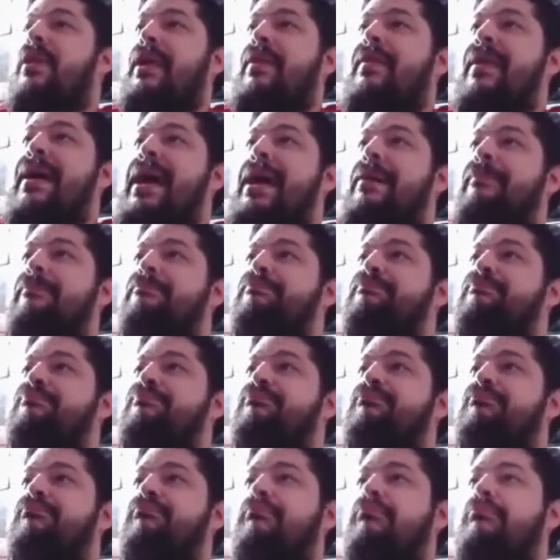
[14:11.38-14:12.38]
like that.
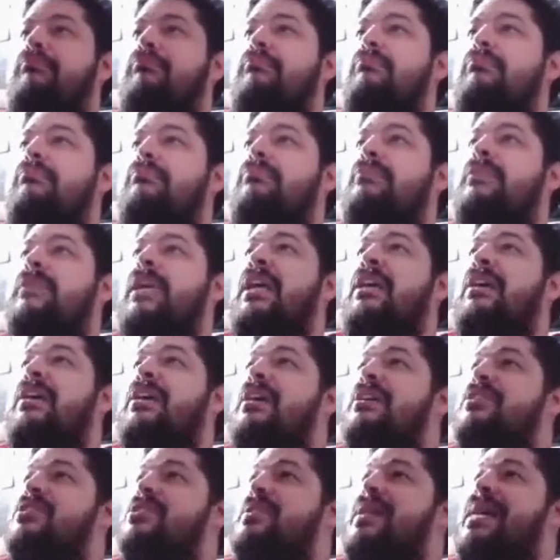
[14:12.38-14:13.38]

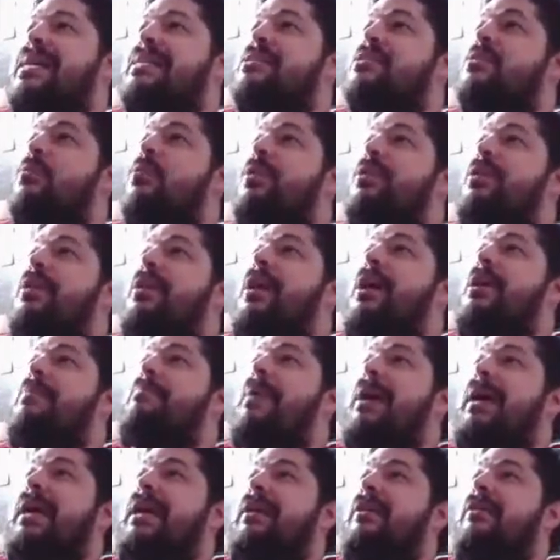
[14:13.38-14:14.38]
So that's the one that I
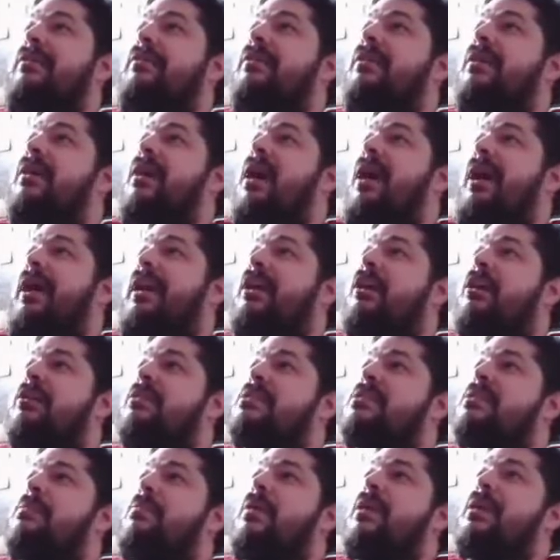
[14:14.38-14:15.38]
made. I
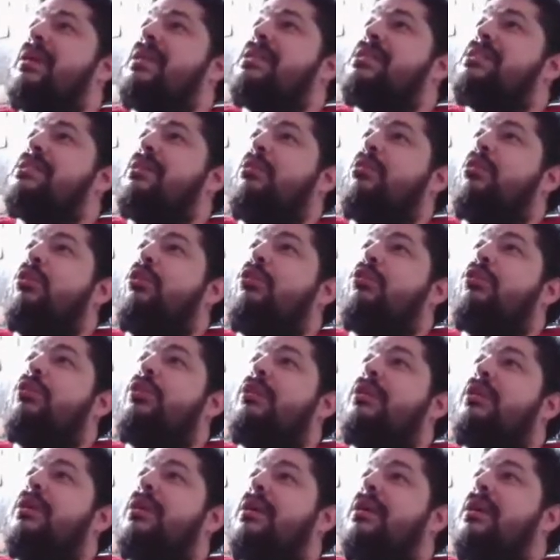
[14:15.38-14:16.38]
customized the look
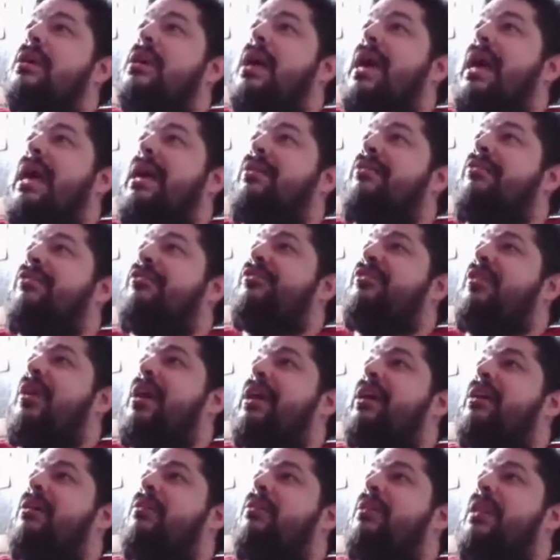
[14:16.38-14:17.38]
and
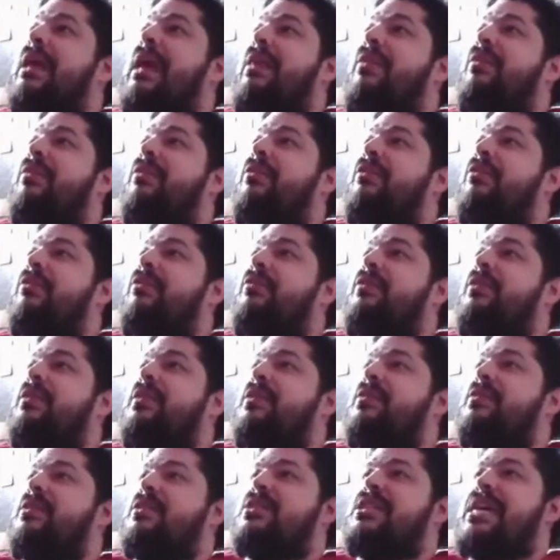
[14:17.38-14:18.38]
style and
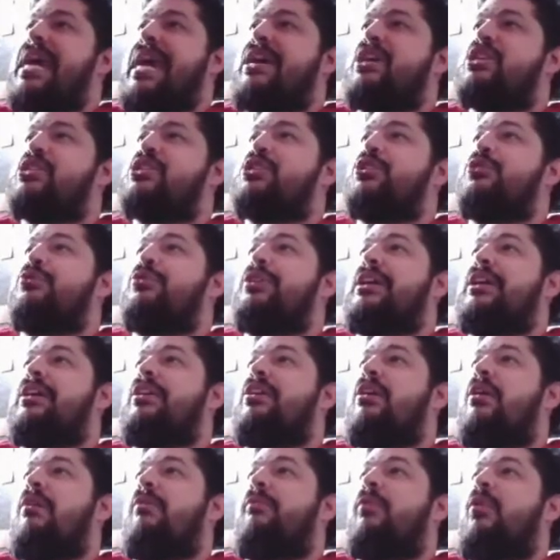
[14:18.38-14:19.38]
the
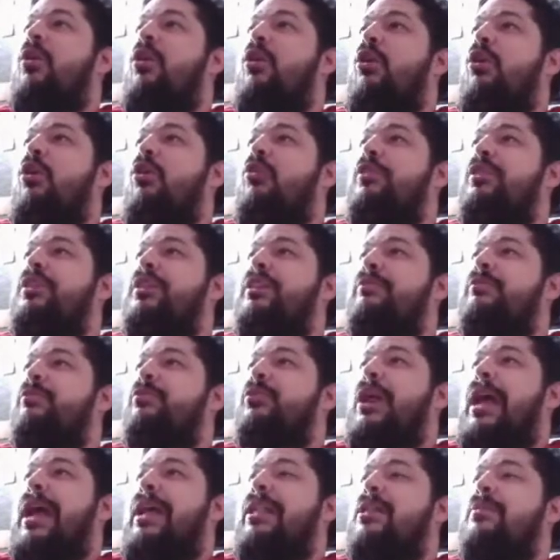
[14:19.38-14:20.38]
texturing of all the
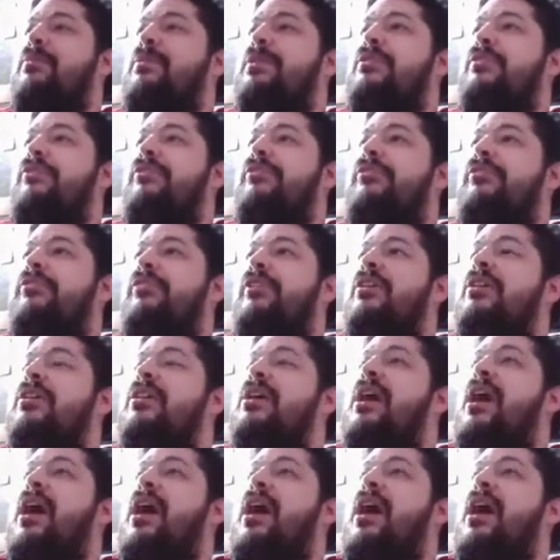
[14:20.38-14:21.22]
different elements.